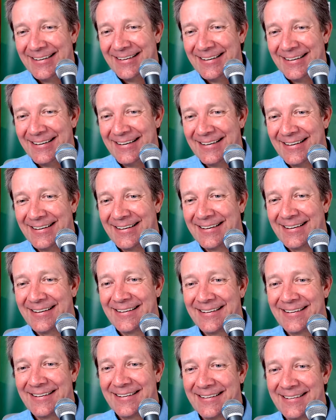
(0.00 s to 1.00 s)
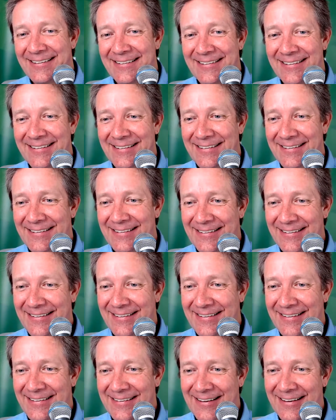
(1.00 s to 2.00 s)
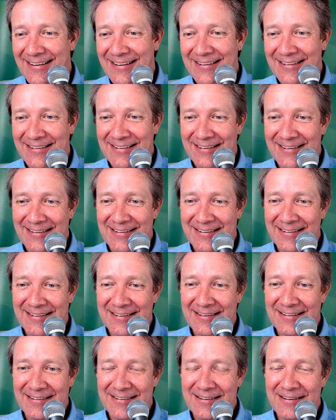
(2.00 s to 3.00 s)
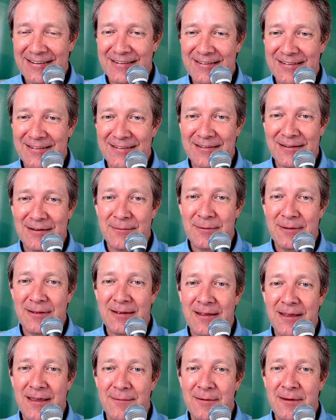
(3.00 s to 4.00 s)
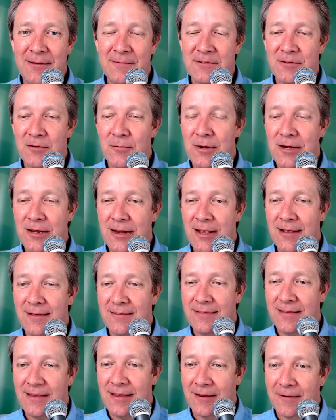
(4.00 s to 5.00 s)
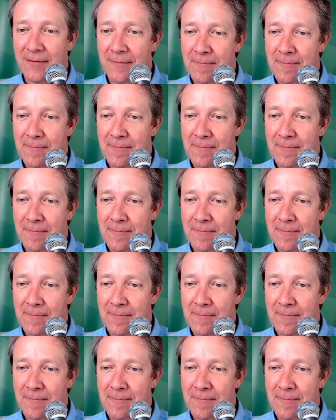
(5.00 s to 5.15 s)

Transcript: Yeah, it's good. So, but I mean, so what do you guys think?